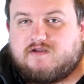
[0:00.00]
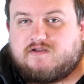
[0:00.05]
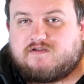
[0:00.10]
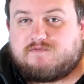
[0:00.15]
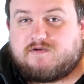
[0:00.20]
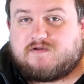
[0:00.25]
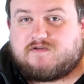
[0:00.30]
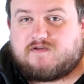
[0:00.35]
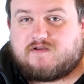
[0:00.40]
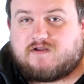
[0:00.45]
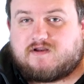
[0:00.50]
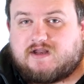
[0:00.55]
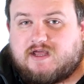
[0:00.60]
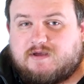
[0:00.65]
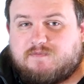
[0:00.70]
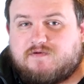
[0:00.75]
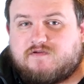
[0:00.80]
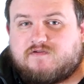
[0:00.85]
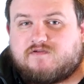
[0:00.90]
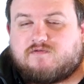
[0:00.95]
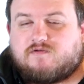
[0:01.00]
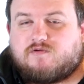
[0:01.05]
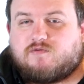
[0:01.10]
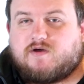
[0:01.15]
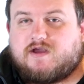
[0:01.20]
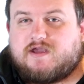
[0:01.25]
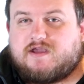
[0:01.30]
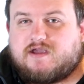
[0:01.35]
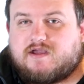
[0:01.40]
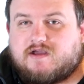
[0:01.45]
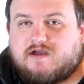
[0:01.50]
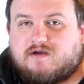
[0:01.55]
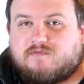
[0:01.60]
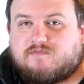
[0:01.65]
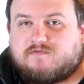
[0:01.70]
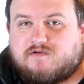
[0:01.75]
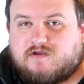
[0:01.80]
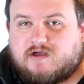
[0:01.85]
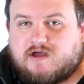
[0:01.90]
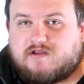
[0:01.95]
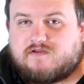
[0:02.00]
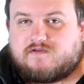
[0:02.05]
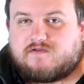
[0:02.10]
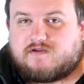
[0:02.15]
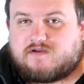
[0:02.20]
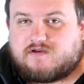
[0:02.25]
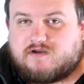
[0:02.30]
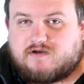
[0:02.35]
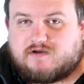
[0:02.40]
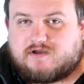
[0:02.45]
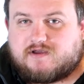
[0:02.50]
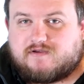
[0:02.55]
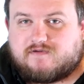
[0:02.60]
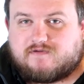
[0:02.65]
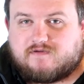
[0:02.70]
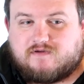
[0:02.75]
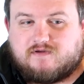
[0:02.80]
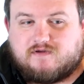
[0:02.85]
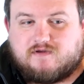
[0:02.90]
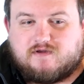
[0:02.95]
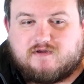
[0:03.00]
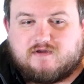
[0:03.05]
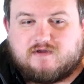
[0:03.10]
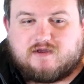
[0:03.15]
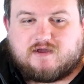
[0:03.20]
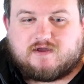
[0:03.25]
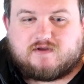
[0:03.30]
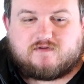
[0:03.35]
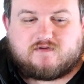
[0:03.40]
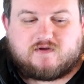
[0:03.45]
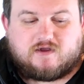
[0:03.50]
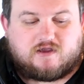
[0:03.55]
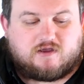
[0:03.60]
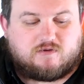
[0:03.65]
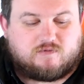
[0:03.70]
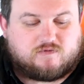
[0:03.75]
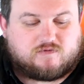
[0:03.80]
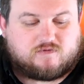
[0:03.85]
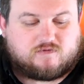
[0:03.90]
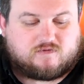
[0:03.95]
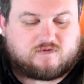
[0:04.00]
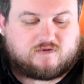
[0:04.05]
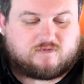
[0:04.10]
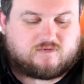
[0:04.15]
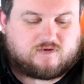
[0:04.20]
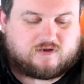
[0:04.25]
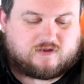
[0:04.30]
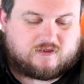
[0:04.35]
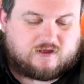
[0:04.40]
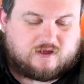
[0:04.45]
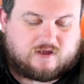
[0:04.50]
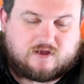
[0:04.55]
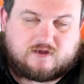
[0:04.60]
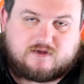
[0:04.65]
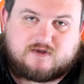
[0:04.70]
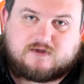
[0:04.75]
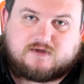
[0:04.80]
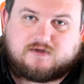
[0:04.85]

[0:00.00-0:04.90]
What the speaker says: especially the leopards who are waking up to hunt at night, and jaguars and stuff like that,